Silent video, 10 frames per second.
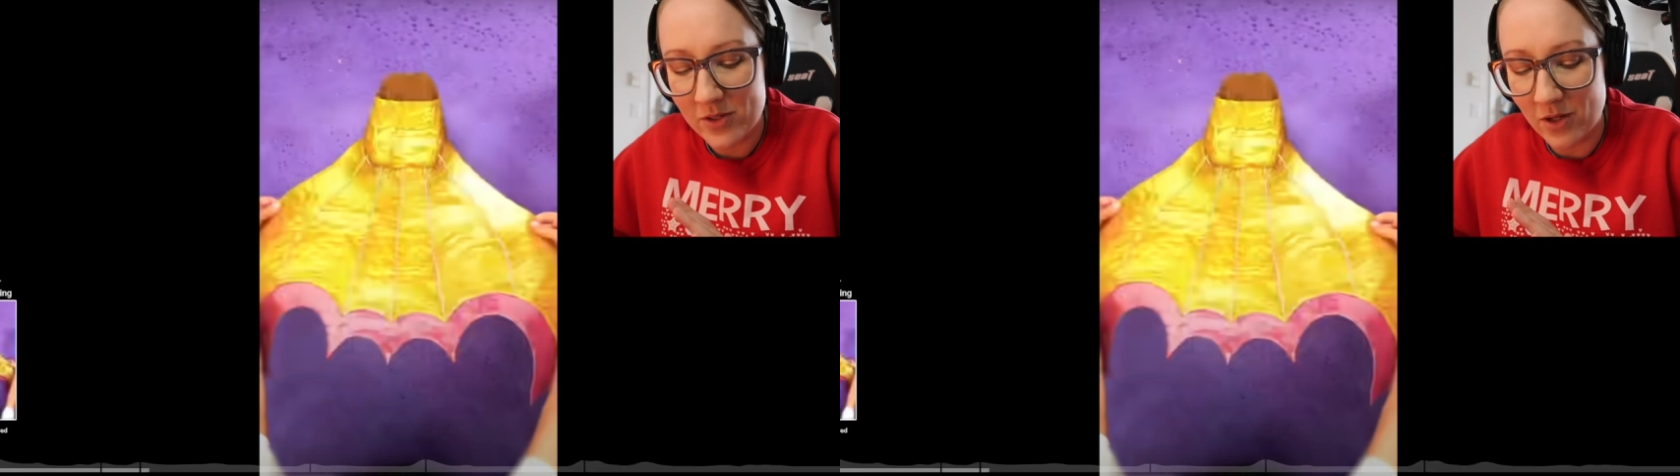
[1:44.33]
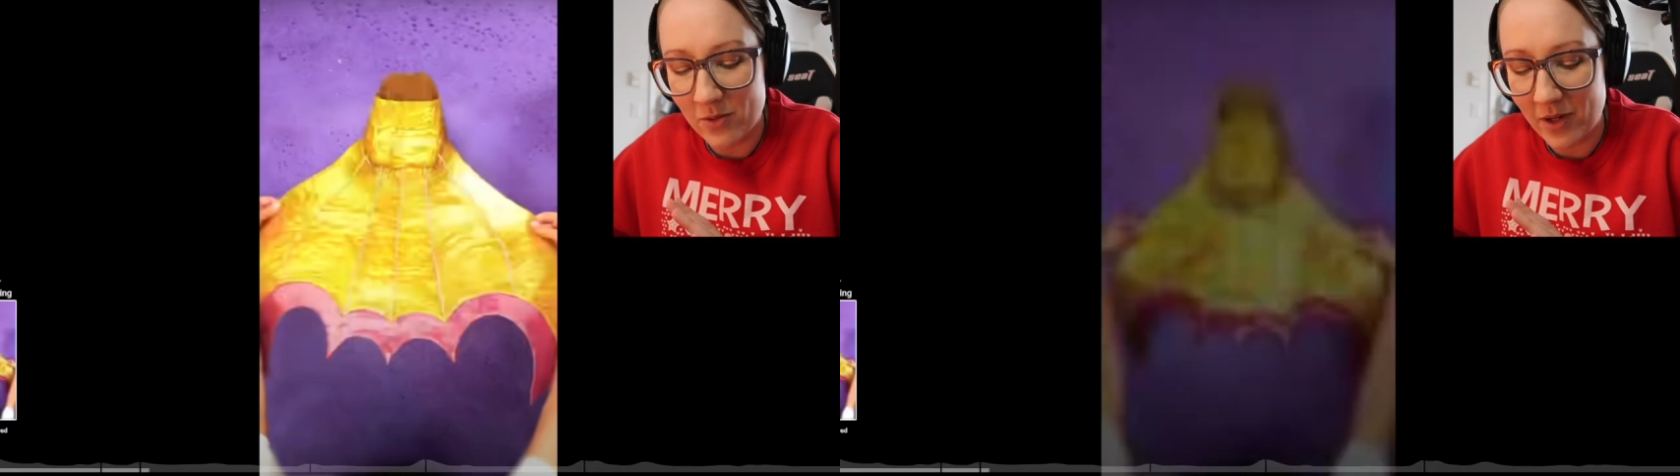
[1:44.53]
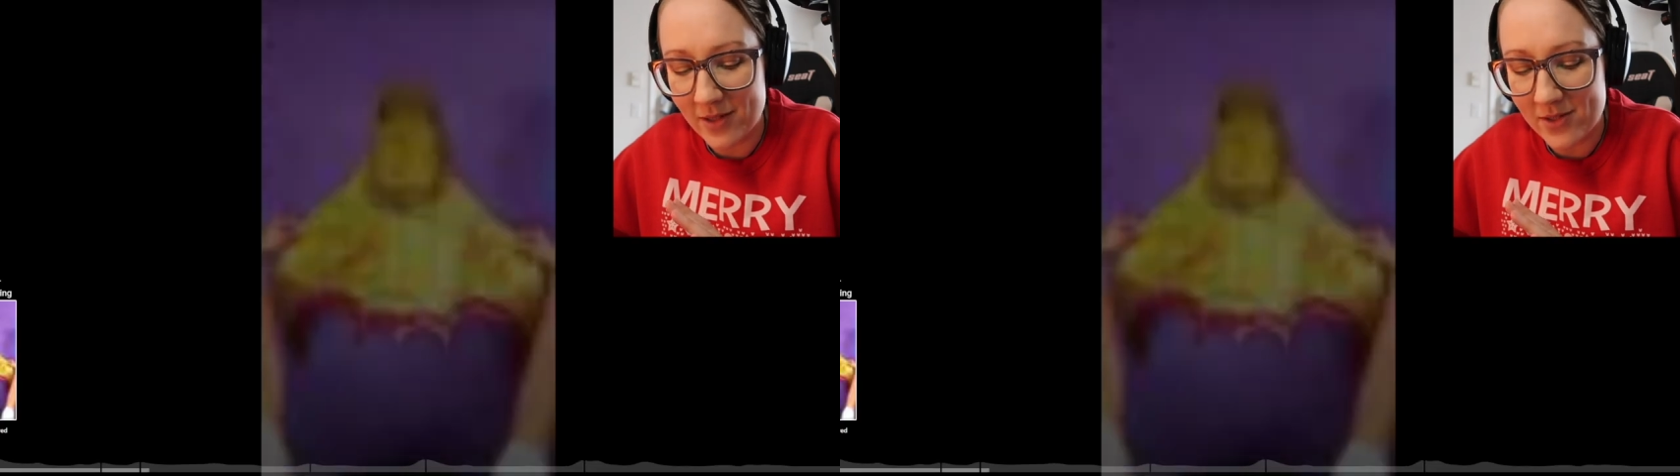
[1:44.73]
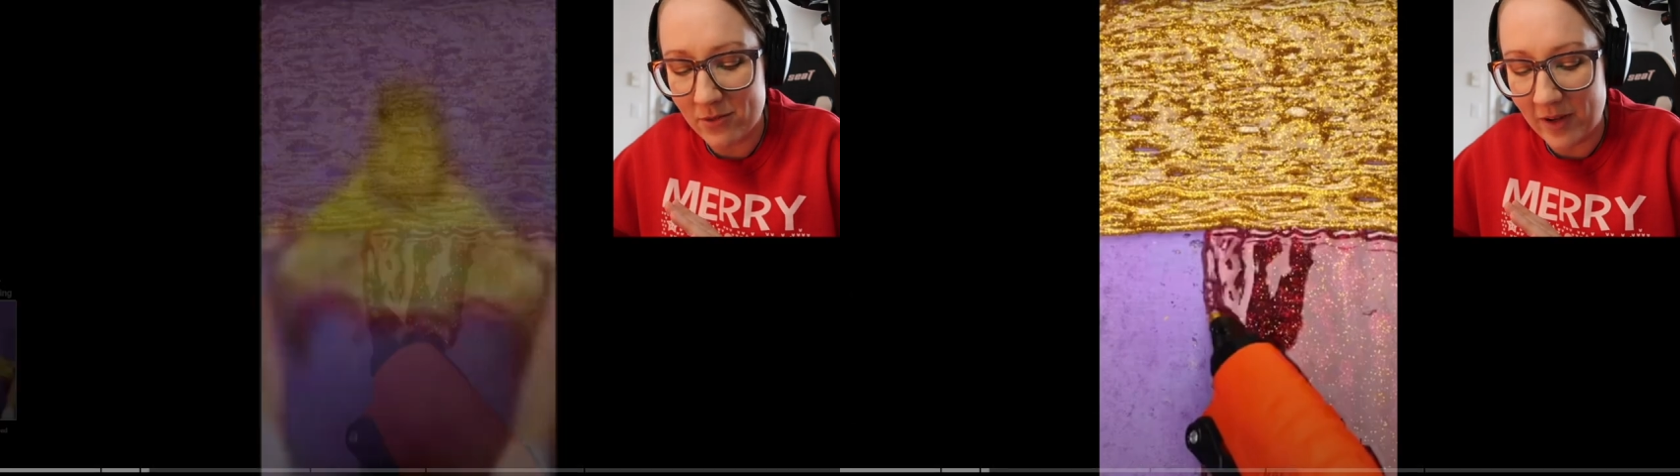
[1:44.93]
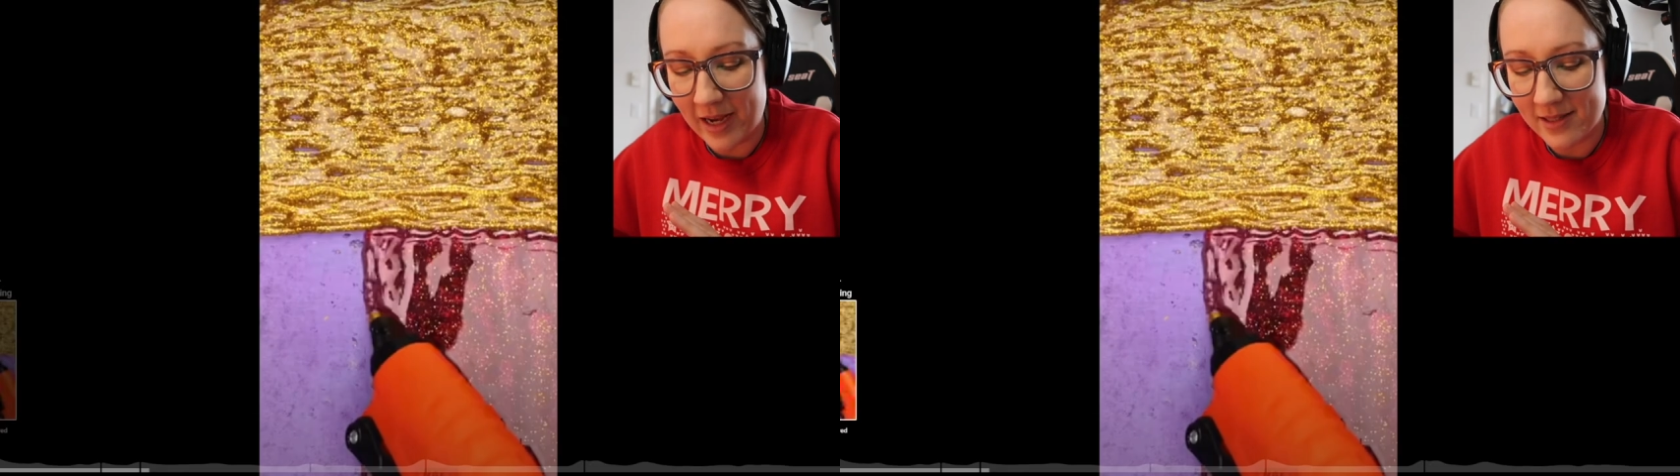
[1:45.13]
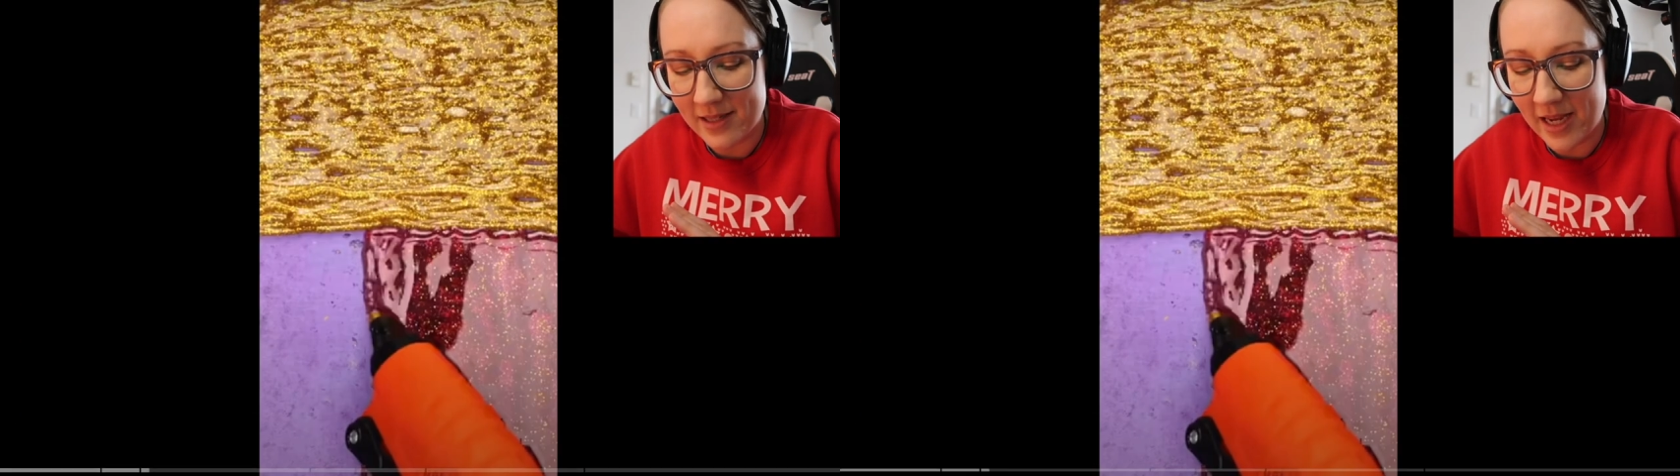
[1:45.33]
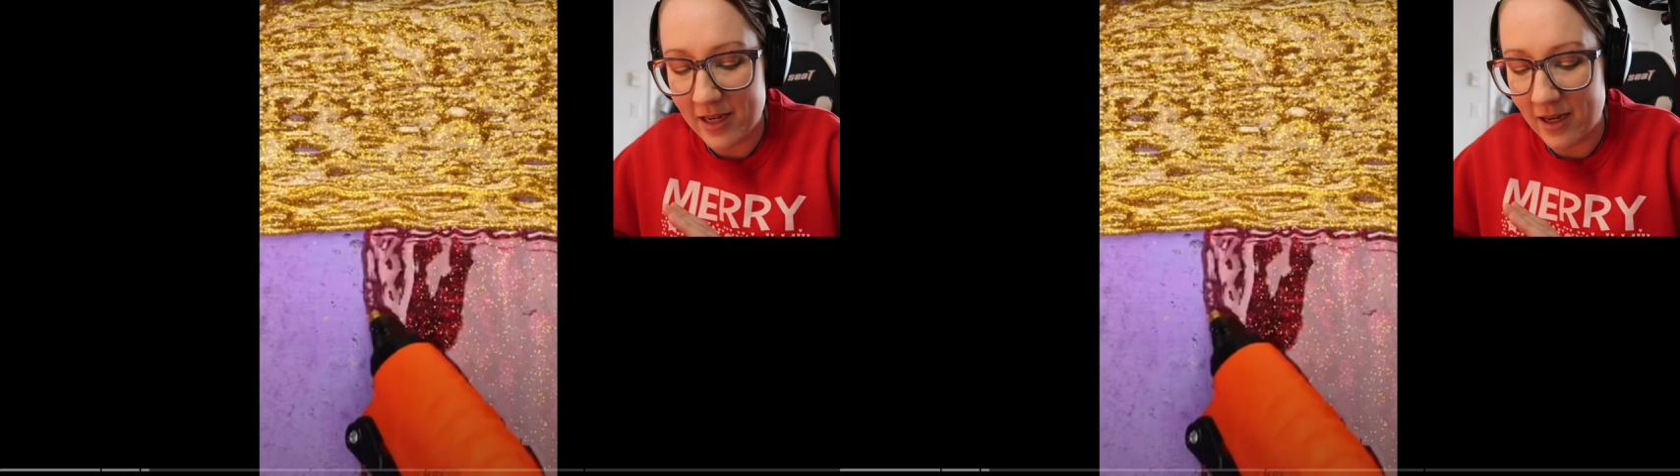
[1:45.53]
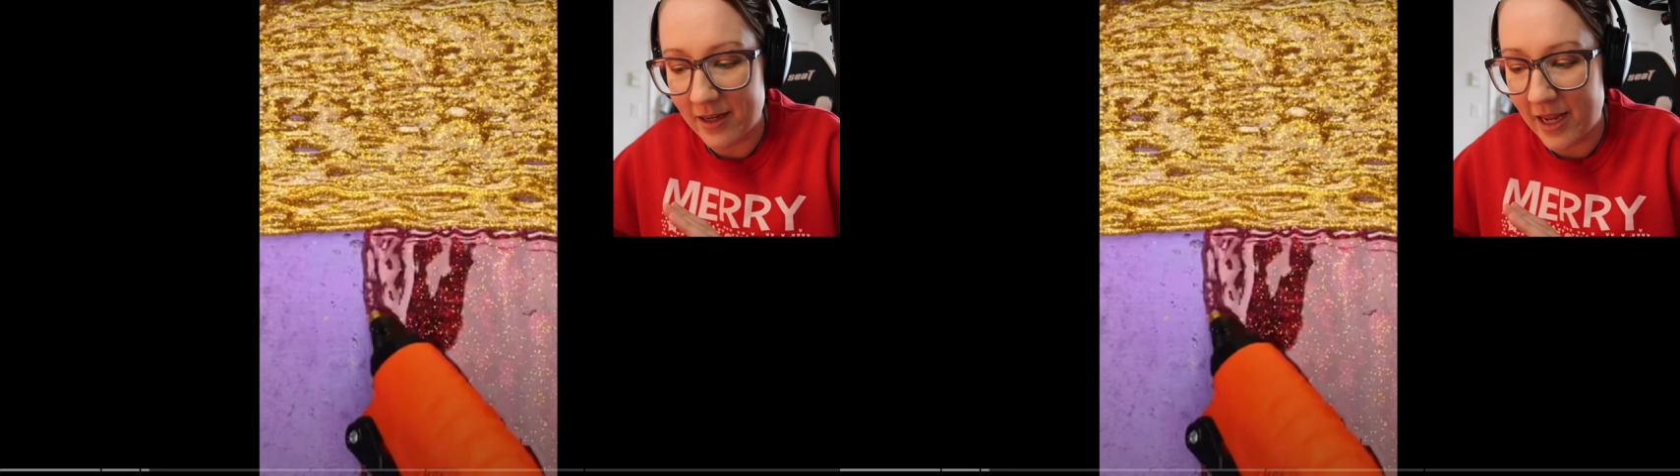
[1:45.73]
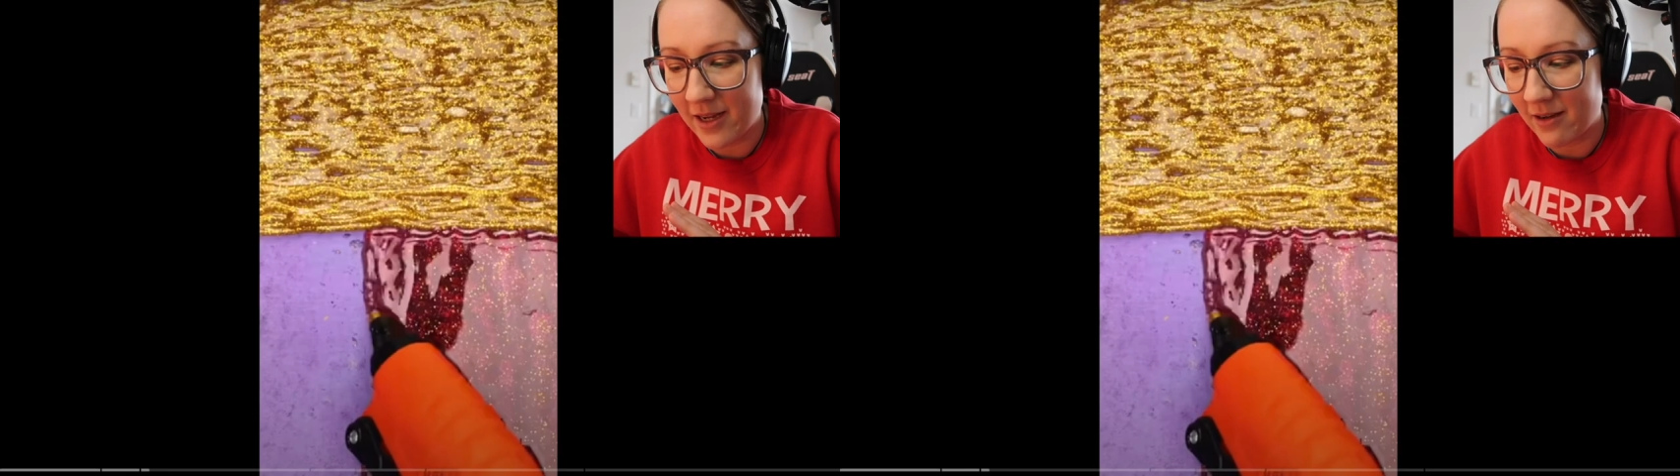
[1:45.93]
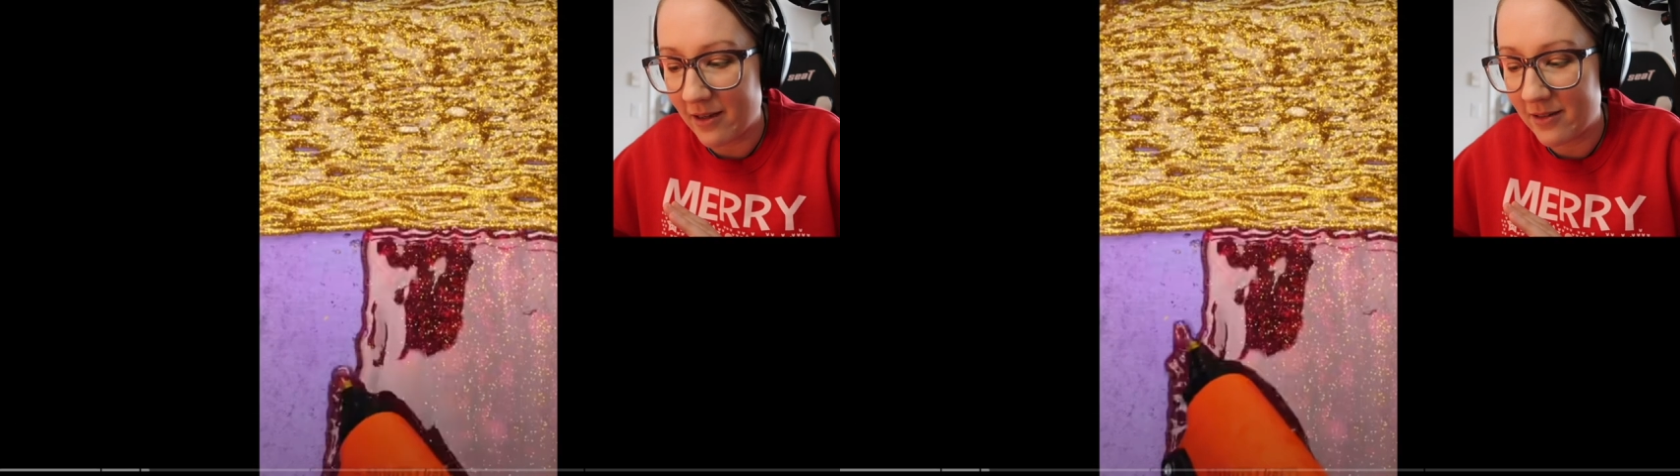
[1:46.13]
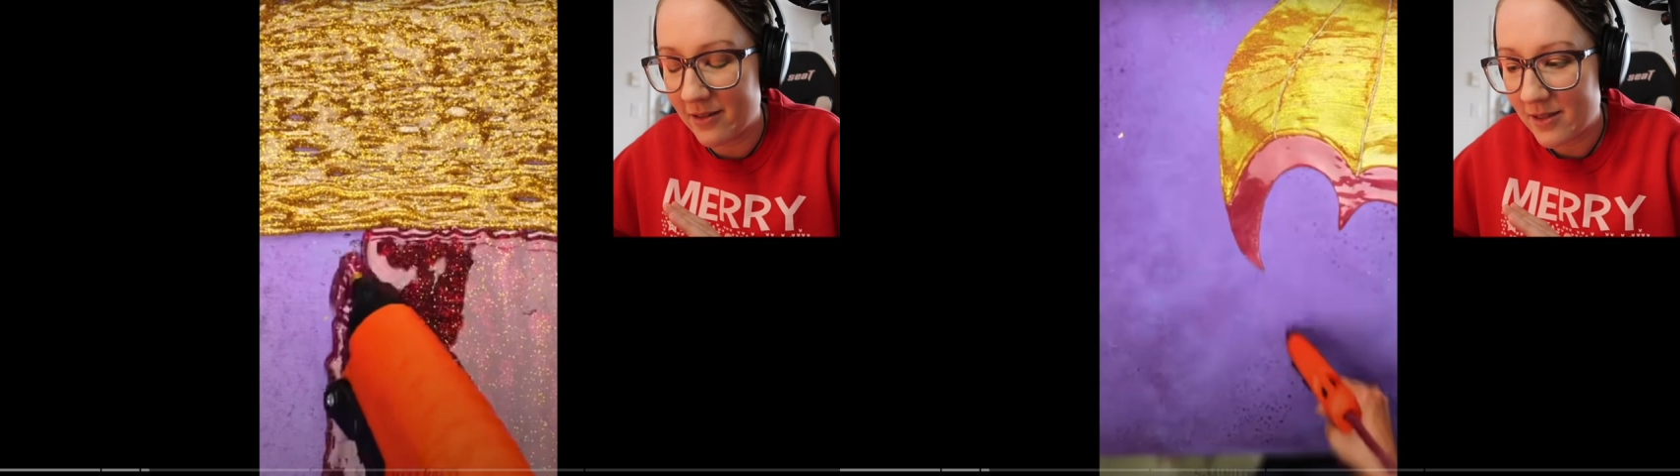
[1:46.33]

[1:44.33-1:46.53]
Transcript: Don't, not so fast. Hang on, hang on.